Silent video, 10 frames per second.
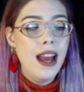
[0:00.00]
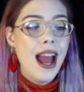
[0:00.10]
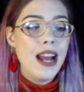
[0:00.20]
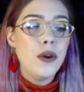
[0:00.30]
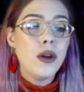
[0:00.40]

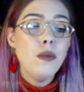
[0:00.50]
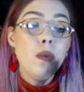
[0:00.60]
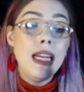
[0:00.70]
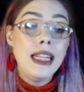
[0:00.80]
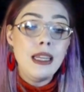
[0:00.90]
And you can
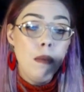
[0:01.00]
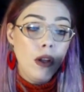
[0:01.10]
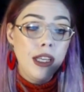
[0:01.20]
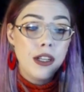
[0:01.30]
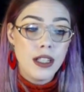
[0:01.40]
really
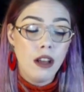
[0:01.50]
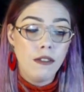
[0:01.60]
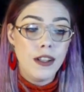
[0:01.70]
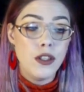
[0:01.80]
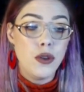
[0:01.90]
bully yourself
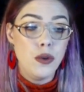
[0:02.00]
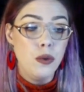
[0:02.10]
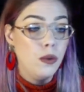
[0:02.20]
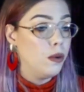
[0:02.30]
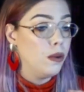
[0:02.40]

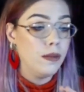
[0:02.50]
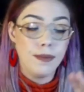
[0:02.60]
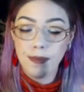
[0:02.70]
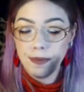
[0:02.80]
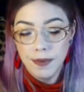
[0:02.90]
into
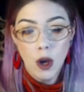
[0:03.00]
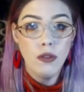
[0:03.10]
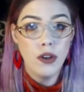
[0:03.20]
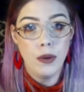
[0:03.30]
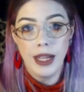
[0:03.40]

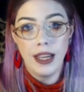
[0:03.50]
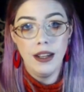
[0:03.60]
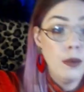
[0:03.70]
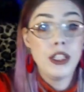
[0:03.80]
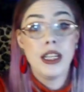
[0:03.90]
overdoing it,
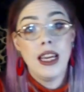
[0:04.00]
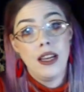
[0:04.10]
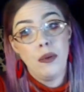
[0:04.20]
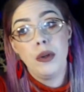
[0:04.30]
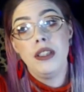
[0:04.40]
which
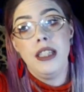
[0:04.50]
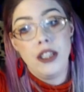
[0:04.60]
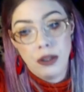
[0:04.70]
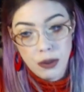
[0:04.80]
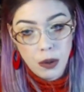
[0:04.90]
again will lead
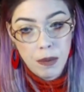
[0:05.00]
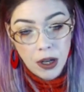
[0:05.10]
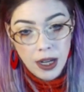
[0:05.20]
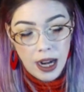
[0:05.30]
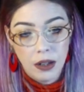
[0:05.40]
you to a
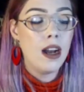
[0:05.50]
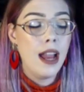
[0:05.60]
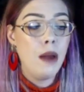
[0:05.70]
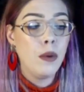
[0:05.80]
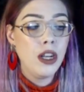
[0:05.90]
burnout.
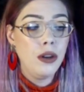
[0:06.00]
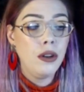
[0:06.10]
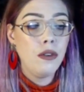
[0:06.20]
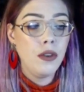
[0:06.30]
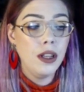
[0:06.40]
And when you do
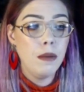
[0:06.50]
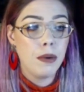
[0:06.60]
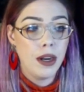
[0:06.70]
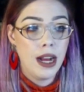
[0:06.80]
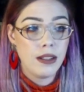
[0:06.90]
feel the
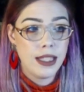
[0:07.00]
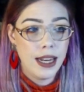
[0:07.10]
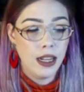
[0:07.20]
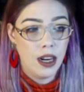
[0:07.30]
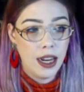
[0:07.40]
burnout
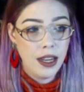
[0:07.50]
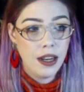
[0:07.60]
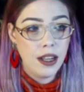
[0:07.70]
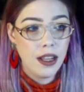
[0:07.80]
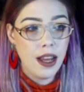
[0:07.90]
setting on,
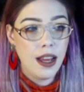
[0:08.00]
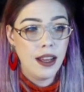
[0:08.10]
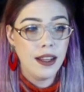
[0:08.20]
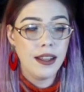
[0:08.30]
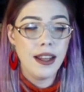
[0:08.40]

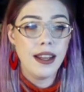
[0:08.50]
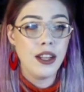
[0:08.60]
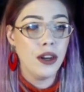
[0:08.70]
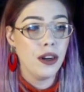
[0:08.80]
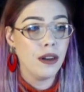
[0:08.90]

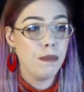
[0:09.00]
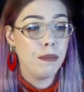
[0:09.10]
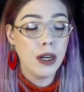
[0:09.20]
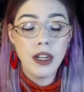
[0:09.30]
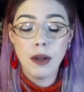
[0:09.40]
you're
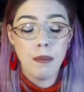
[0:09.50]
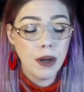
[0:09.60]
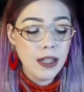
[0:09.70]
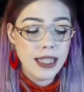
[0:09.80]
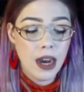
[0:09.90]

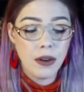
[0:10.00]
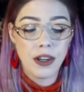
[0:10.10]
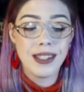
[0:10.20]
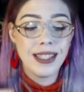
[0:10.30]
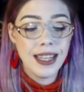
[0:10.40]
burnt out, you're
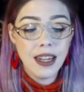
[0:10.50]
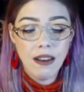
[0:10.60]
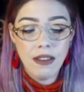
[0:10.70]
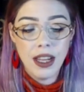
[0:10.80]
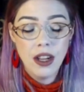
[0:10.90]
sick
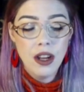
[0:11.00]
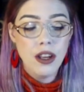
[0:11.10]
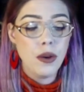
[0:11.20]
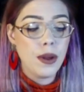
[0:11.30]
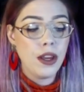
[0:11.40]
of it,
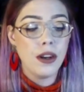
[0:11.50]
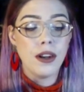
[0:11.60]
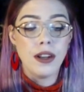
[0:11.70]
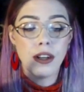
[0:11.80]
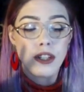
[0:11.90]

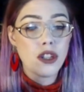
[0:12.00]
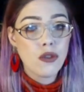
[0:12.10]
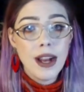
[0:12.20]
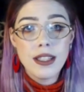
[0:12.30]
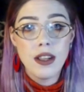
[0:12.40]
you're
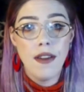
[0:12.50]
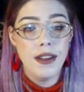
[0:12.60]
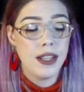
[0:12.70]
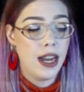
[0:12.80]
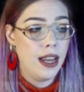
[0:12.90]
stressed all the
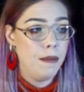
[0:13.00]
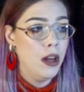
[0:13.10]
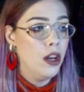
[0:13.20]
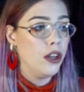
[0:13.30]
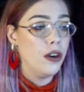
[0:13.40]
time,
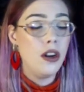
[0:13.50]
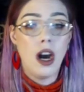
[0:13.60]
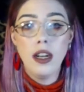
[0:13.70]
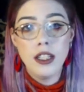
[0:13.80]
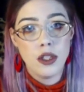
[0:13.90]
you're
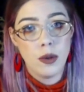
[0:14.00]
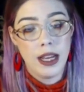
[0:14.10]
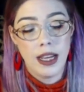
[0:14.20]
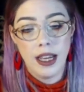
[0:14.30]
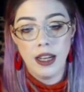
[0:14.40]
not
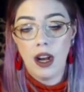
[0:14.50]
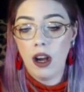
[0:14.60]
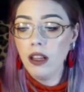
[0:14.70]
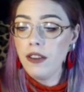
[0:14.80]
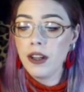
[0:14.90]
enjoying it,
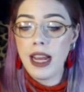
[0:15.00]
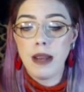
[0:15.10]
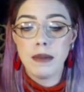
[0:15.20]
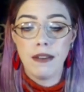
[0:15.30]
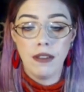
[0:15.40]
all of your
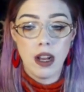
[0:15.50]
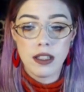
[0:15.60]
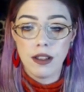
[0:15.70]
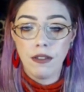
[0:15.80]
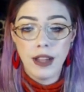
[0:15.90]
games have lost
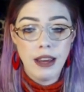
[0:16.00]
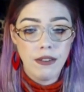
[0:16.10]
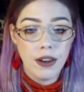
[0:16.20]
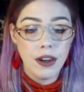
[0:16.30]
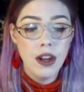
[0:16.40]
the
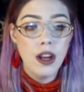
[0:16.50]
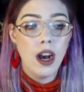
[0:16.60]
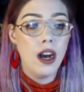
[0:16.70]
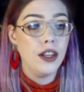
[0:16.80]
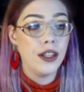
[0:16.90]
flavor,
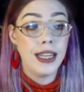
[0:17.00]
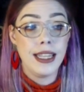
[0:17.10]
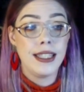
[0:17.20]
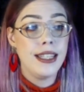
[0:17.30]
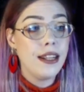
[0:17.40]
you're getting
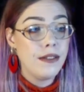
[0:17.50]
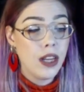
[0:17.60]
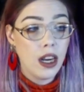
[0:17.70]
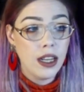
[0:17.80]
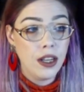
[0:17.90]
sick of
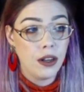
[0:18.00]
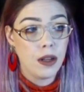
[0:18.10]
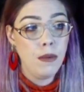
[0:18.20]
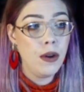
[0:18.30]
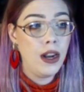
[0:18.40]
talking to your
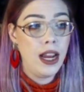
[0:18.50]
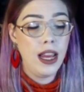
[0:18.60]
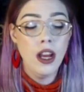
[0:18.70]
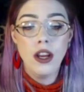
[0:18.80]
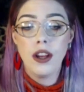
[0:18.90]
community,
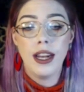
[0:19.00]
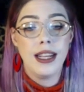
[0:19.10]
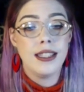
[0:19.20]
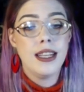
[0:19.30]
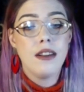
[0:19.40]
you're getting
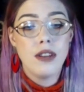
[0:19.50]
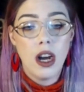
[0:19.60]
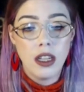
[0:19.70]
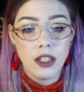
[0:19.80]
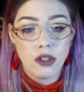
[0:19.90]
sick of
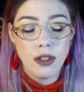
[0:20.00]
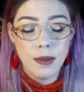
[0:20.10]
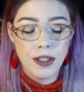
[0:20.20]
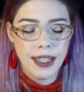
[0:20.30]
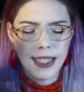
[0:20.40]
talking to
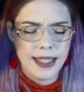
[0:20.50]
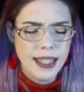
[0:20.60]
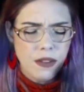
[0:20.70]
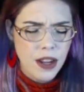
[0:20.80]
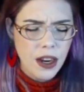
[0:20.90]
streamers, you're getting sick
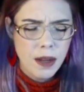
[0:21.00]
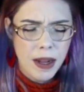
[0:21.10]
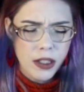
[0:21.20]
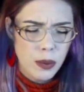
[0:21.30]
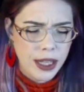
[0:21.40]
of hearing
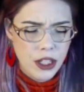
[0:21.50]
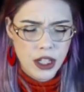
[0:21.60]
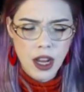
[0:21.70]
about Twitch,